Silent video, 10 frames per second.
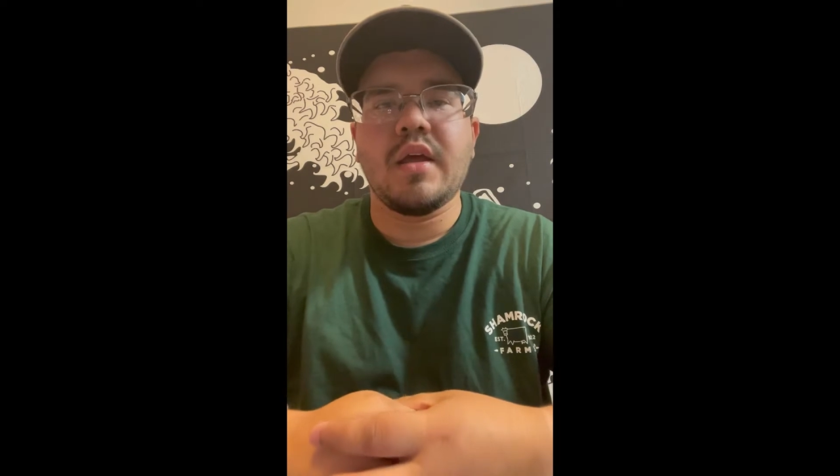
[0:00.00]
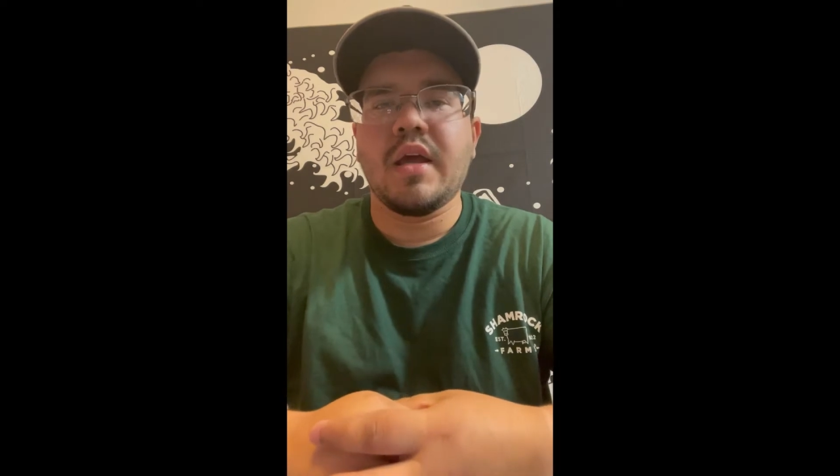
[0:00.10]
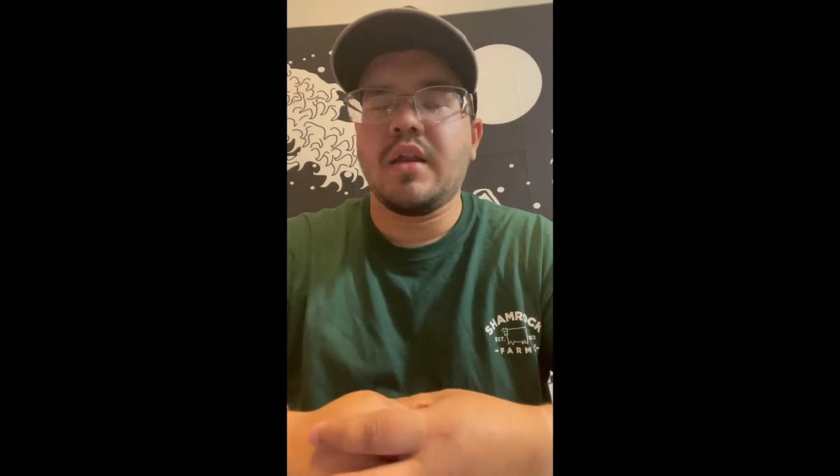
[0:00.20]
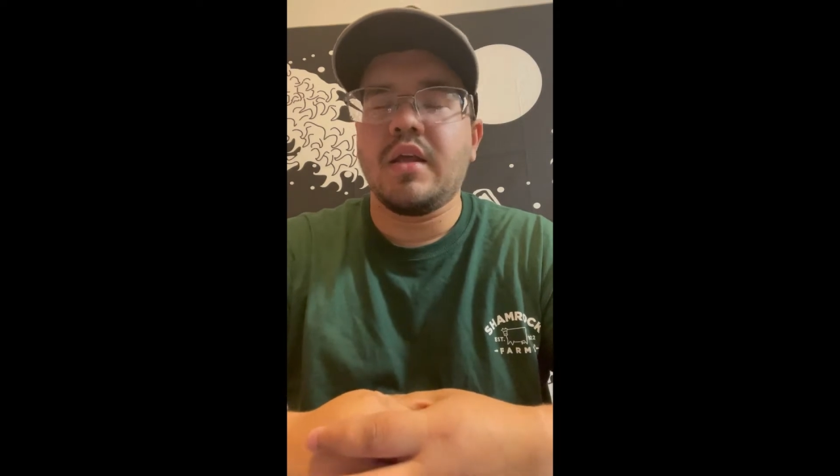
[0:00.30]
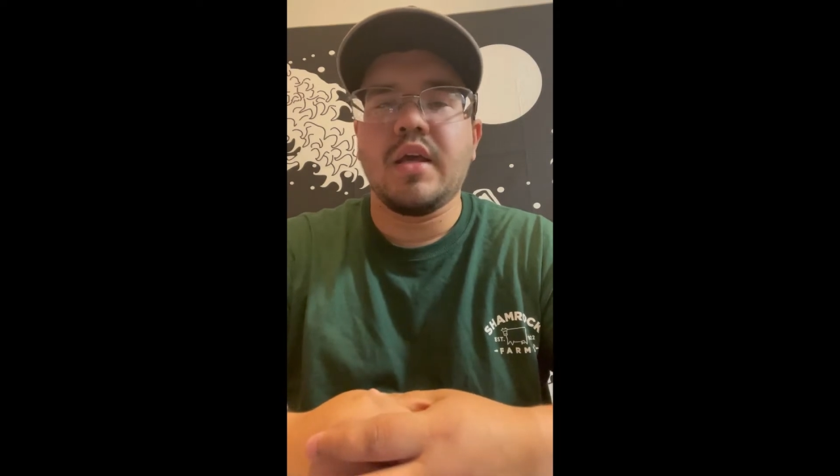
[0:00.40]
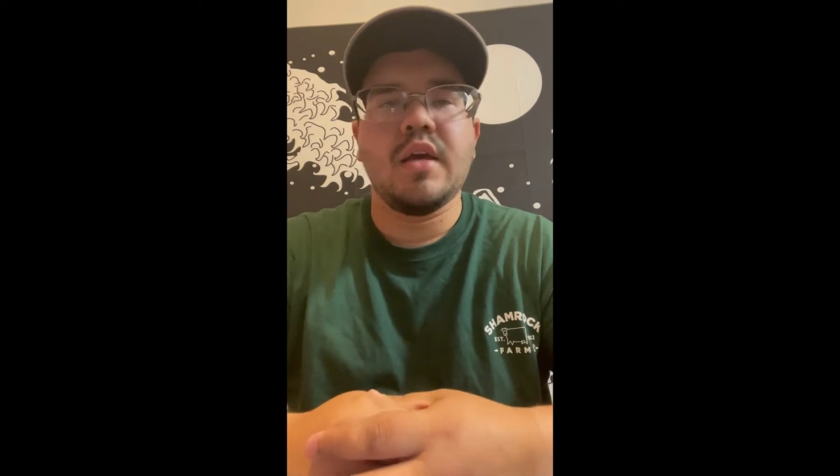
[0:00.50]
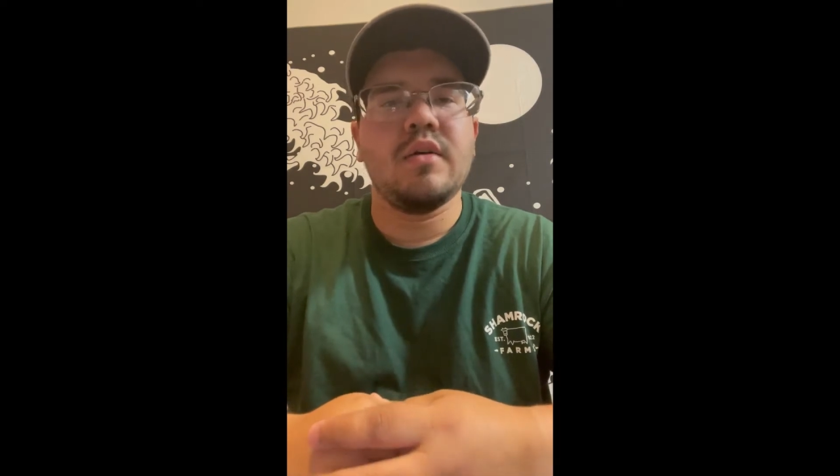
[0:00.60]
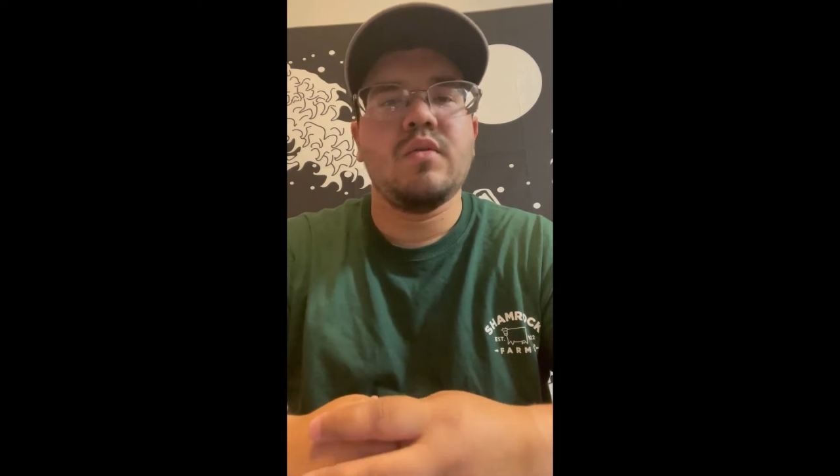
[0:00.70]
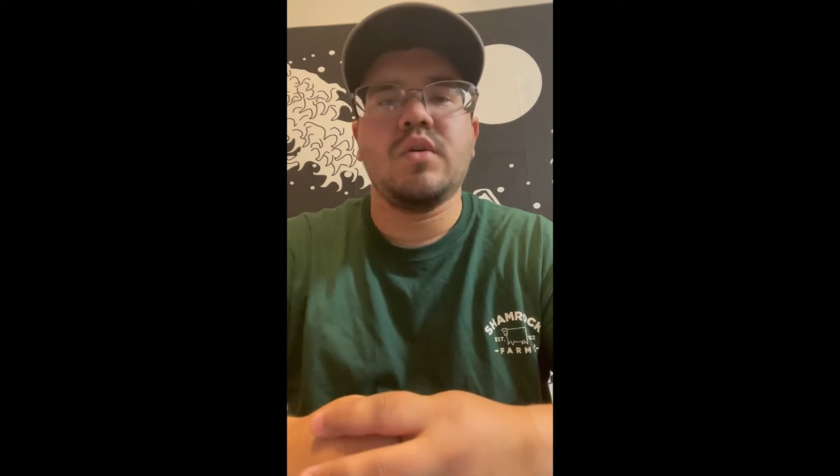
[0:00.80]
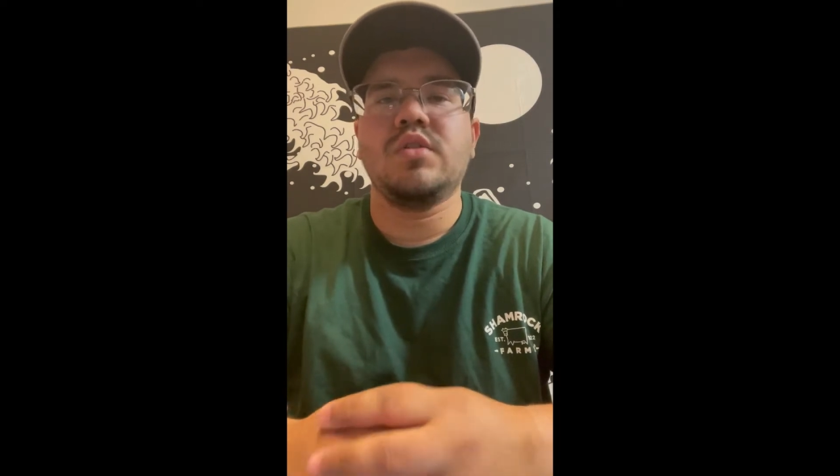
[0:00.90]
and
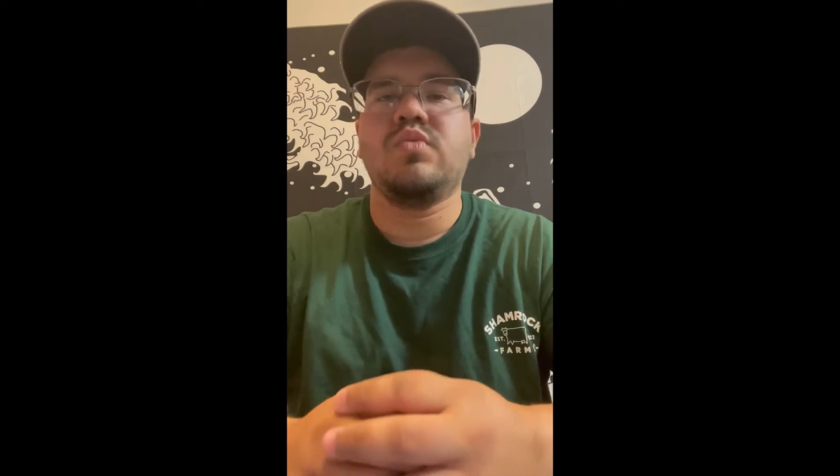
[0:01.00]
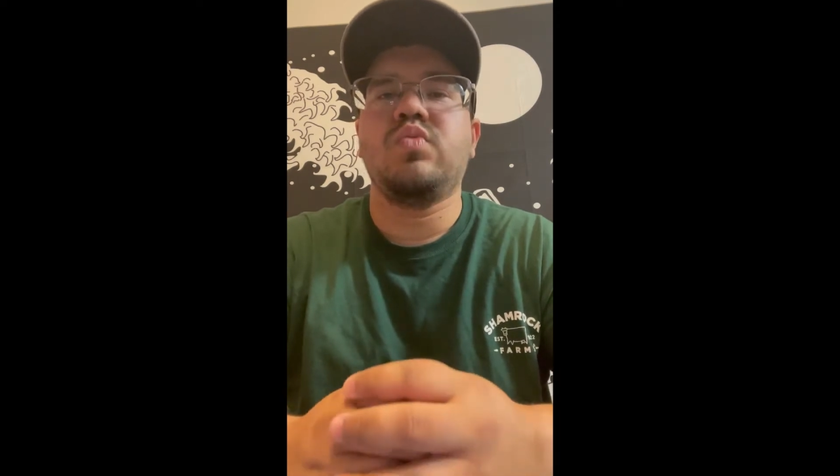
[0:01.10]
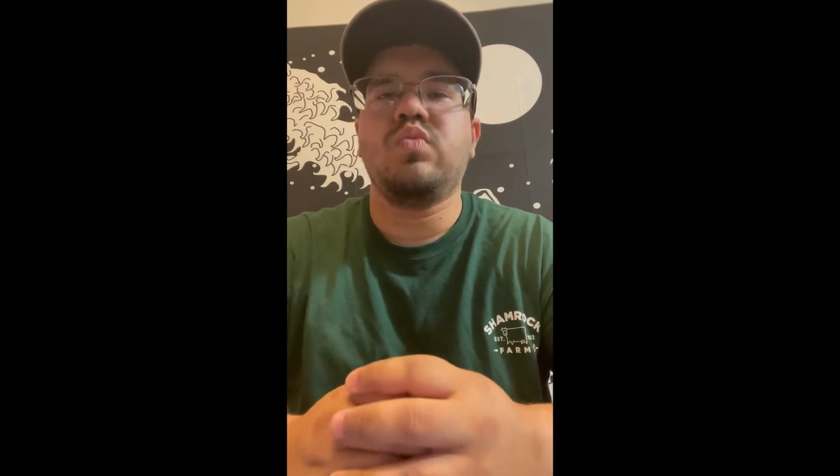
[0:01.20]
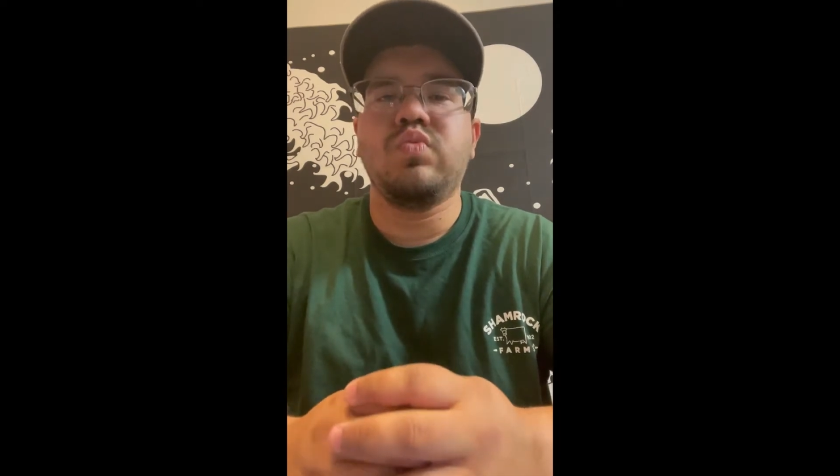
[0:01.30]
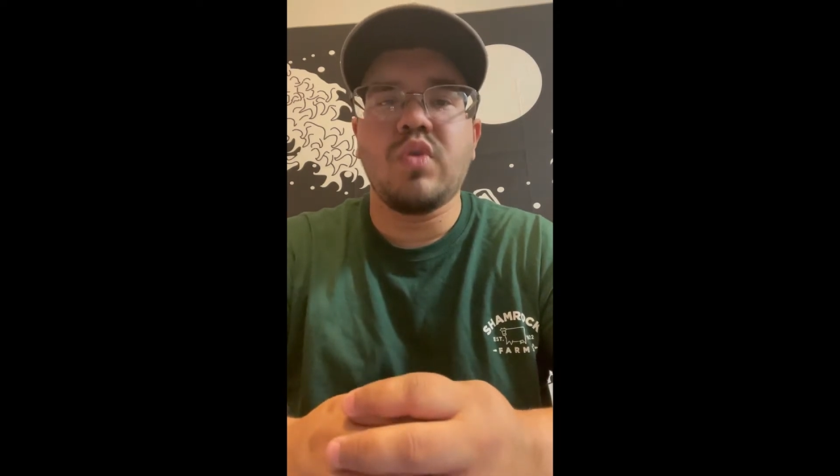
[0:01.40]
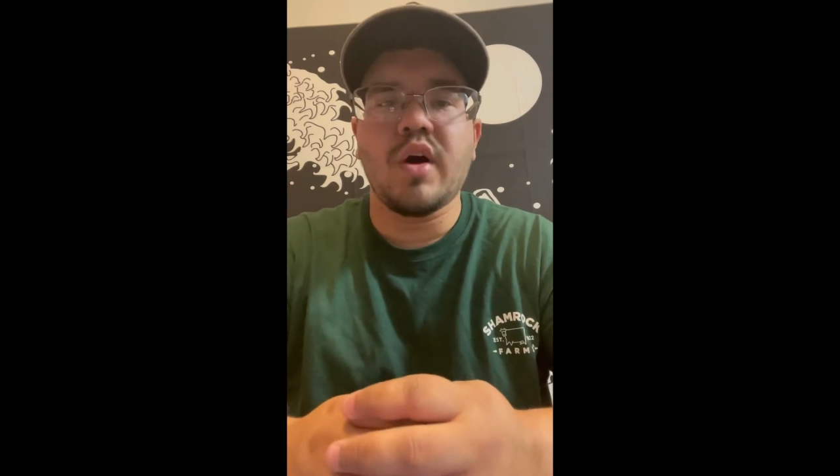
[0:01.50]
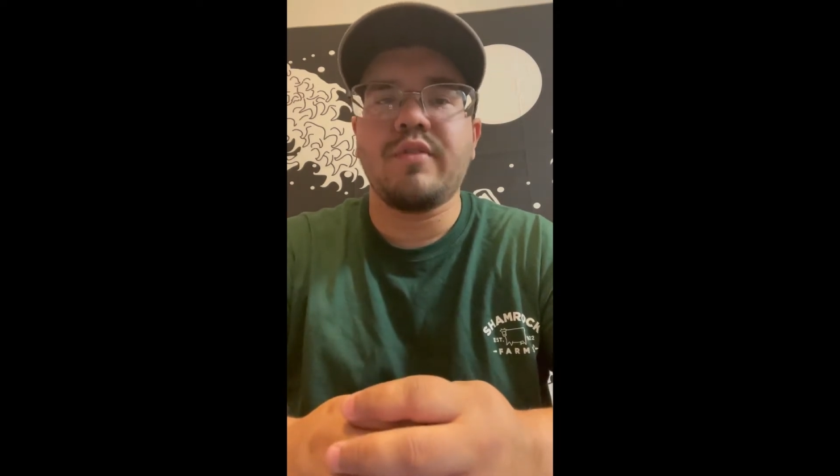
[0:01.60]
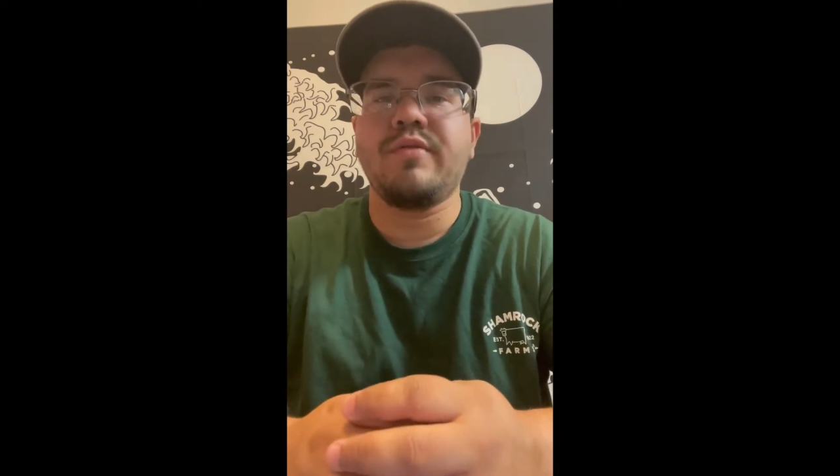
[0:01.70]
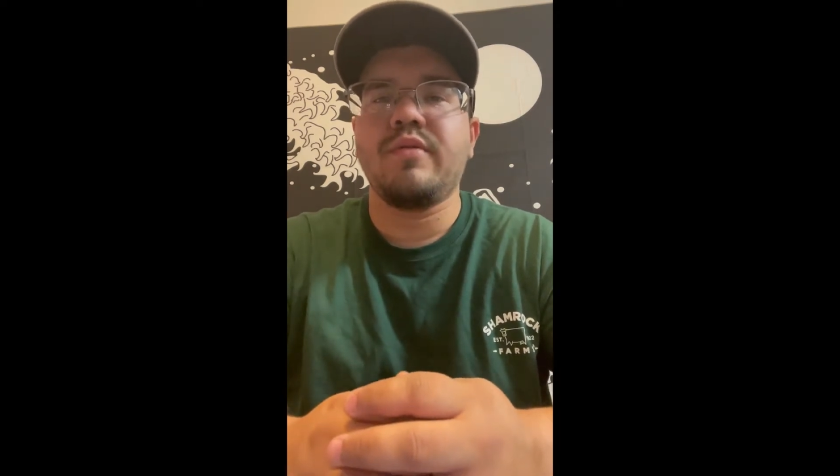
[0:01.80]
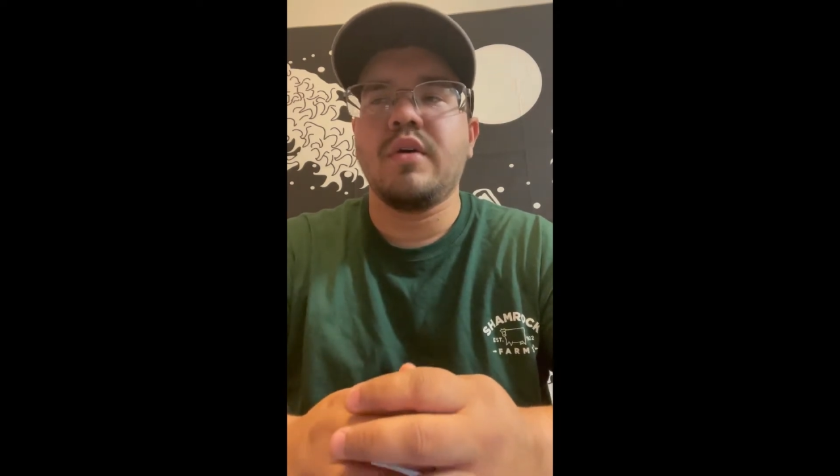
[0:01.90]
it was
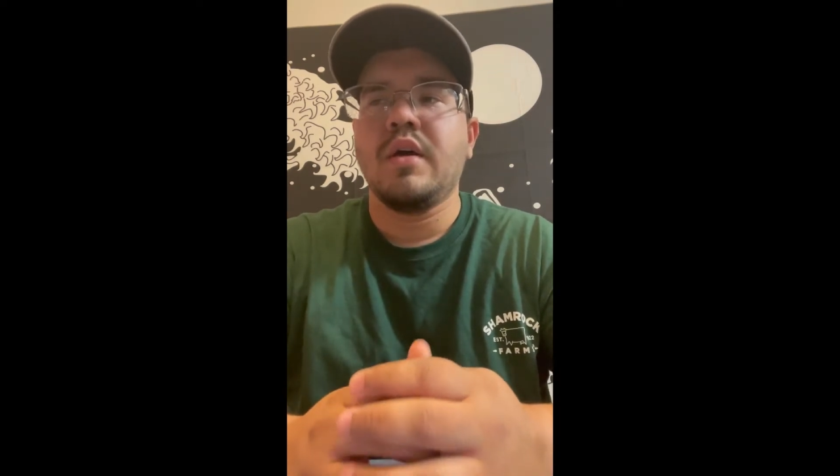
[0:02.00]
rough.